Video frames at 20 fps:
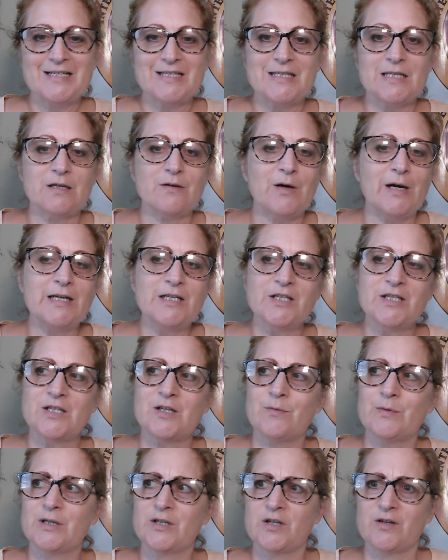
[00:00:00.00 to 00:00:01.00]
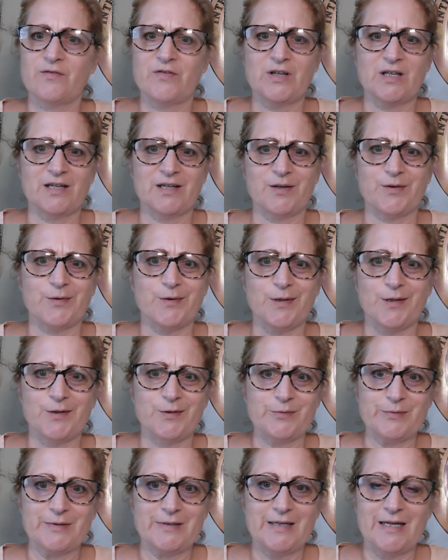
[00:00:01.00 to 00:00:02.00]
So I just don't want you to feel like you're
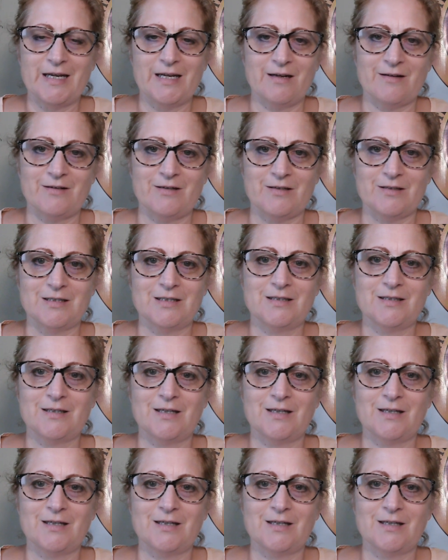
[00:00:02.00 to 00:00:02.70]
alone at all.